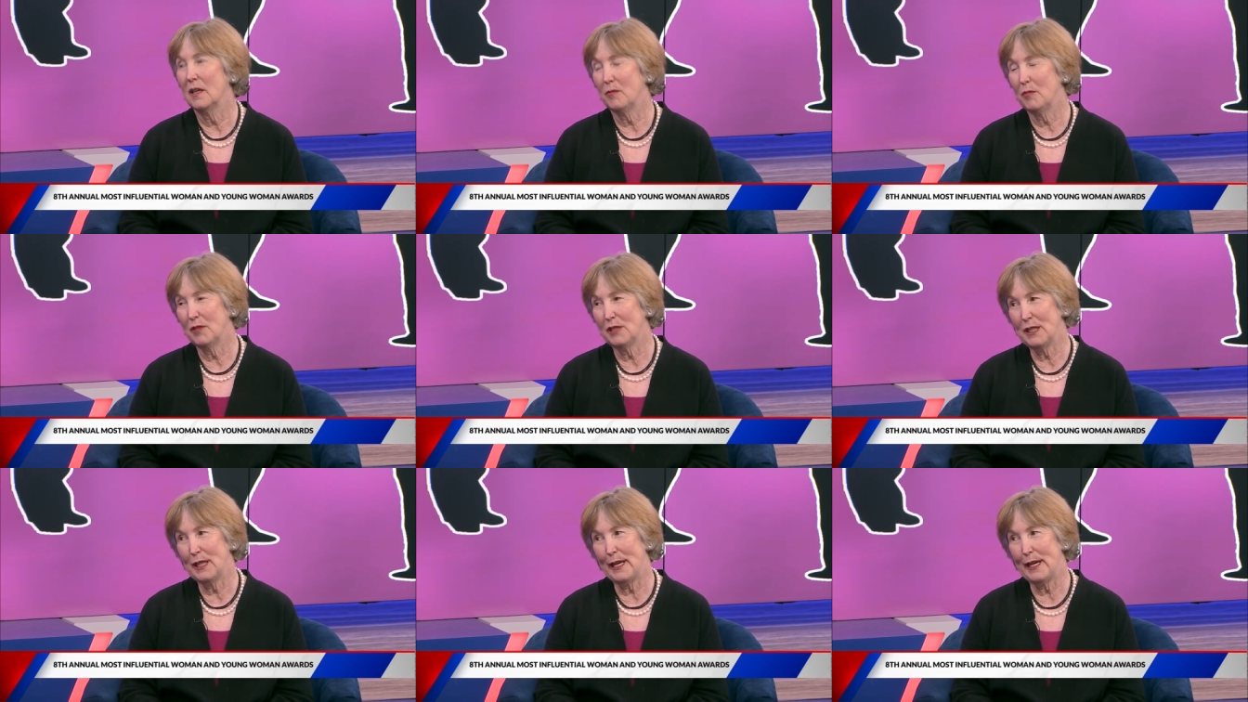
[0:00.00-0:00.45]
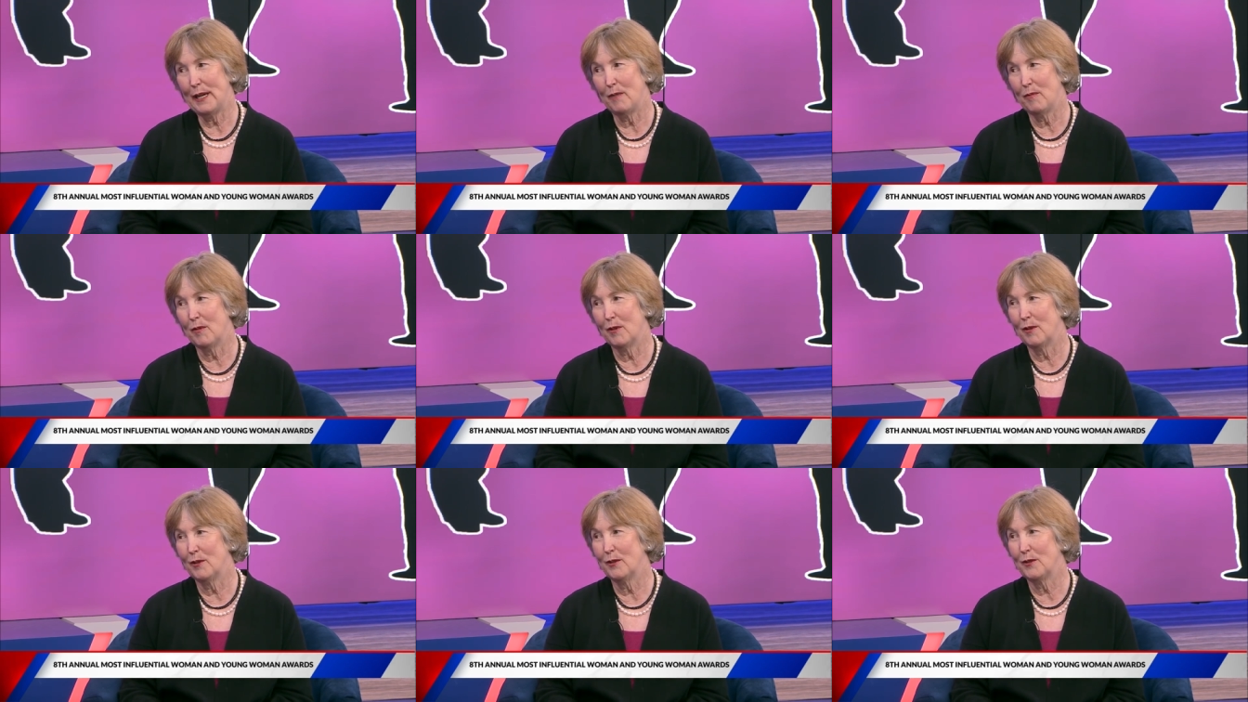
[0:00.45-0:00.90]
couple of
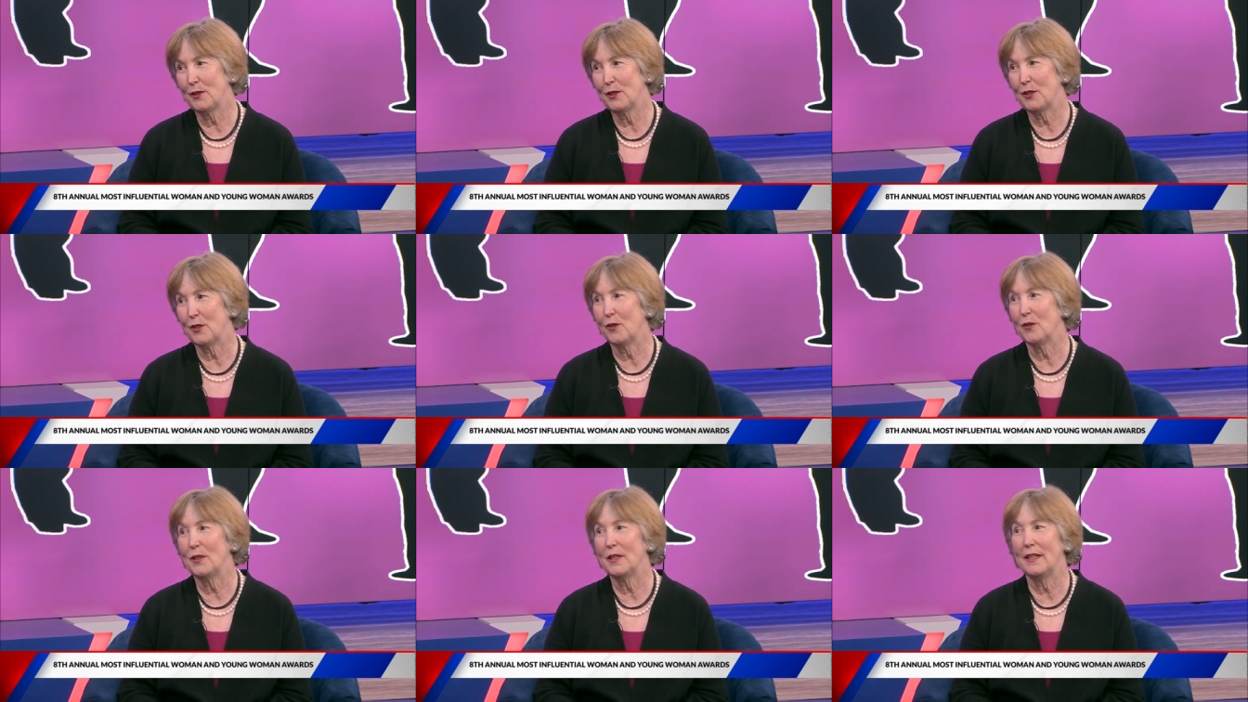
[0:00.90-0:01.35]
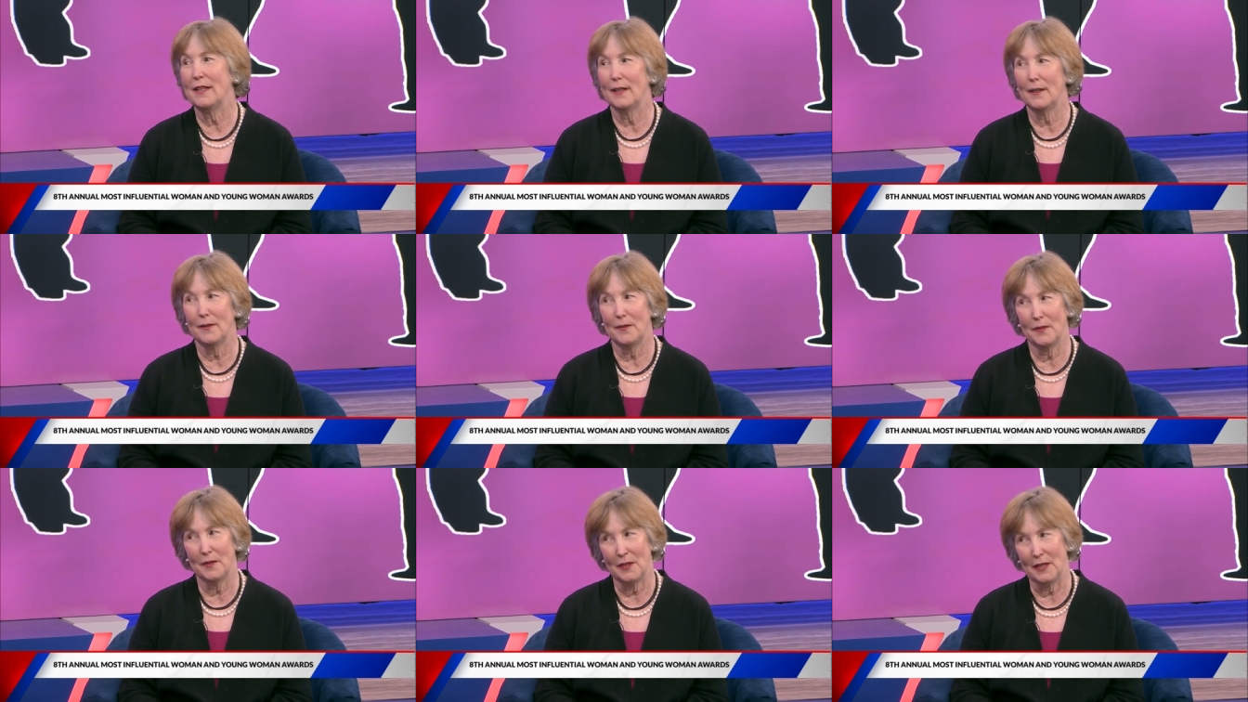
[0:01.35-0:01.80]
tables, so
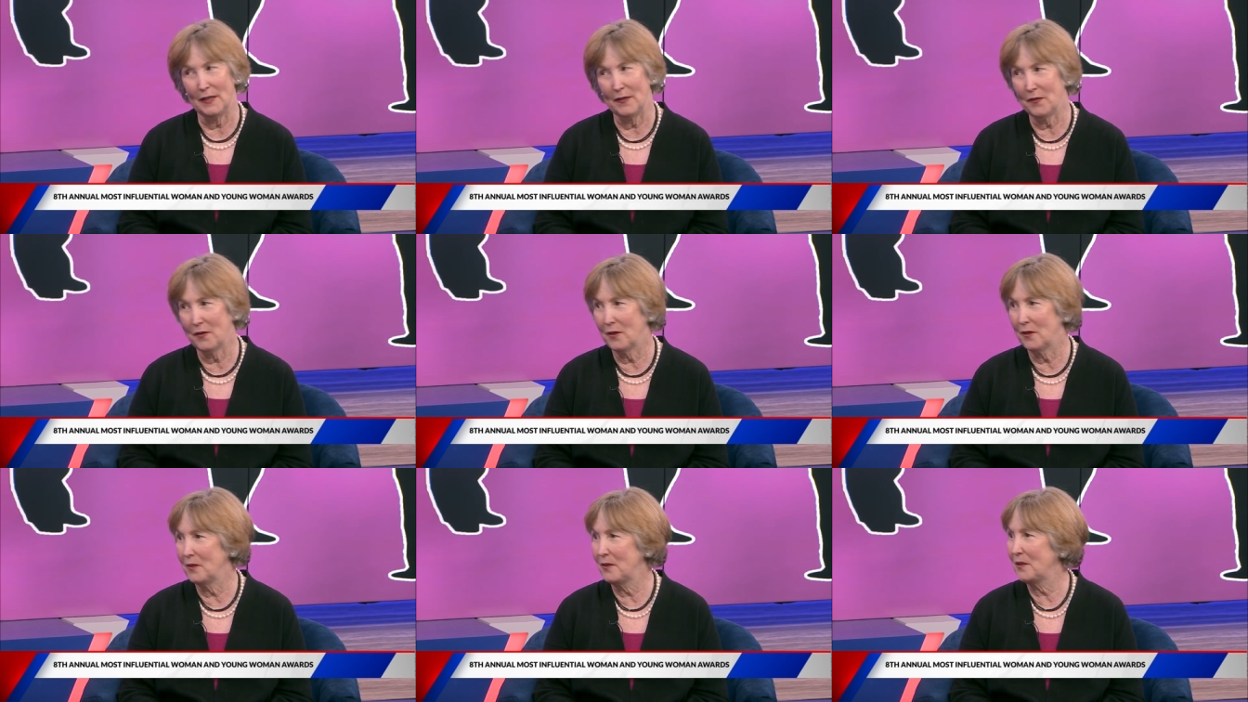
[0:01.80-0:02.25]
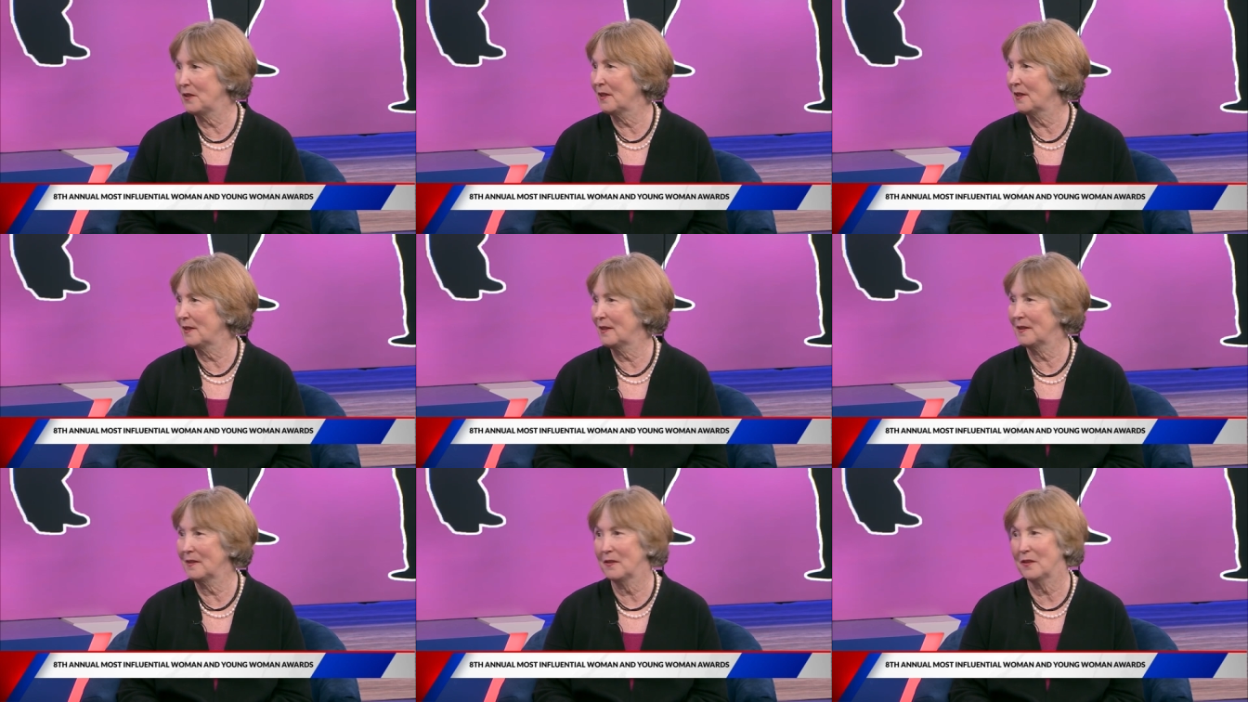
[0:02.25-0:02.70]
get get
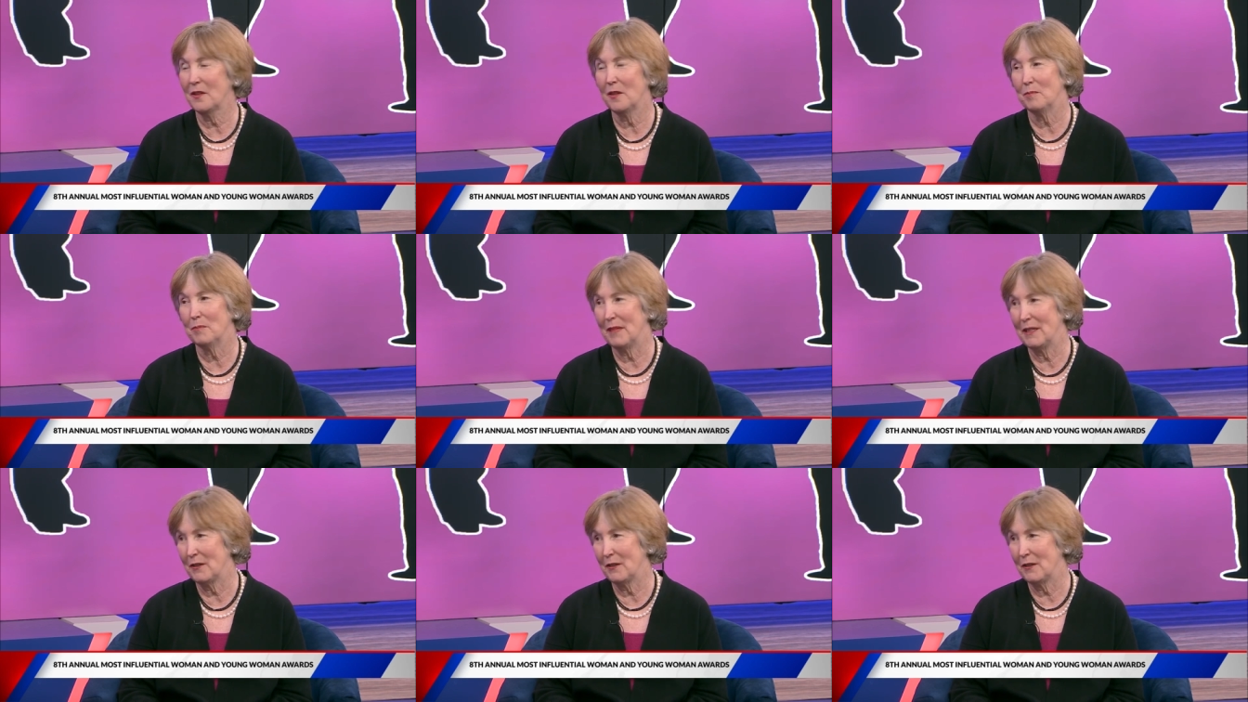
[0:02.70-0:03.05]
those, uh,